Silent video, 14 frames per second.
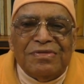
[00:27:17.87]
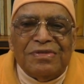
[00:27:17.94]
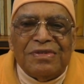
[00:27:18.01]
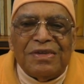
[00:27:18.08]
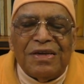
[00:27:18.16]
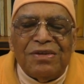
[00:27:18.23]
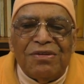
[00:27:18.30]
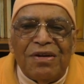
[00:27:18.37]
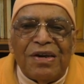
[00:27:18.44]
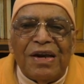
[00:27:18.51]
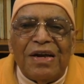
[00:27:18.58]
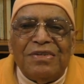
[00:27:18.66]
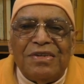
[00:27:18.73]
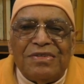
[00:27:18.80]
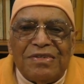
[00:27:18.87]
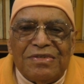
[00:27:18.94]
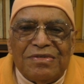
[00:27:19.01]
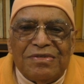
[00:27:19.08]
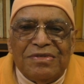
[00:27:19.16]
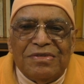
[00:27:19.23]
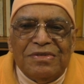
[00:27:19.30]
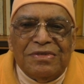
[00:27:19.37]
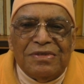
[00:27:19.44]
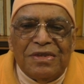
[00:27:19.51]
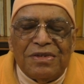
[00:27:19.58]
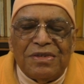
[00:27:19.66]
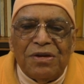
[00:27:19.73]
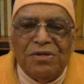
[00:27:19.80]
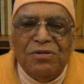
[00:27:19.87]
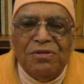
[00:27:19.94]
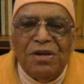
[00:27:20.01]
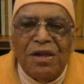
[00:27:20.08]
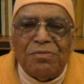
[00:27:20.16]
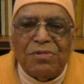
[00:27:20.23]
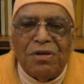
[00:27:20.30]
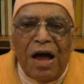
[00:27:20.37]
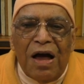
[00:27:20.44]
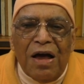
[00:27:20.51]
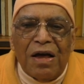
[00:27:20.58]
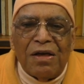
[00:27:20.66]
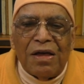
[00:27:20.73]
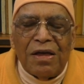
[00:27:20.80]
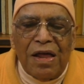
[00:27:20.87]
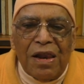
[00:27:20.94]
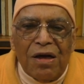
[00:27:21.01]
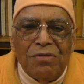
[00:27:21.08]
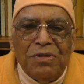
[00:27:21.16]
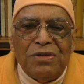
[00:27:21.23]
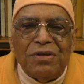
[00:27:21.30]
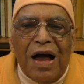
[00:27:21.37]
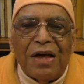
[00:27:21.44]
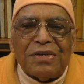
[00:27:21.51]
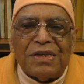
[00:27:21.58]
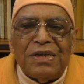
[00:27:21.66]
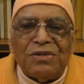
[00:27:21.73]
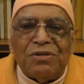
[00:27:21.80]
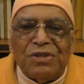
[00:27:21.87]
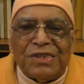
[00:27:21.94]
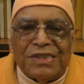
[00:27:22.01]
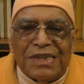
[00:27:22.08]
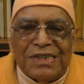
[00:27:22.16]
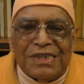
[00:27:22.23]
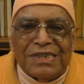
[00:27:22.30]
He said, "All right." He said, "You will have to allow me to ask a question."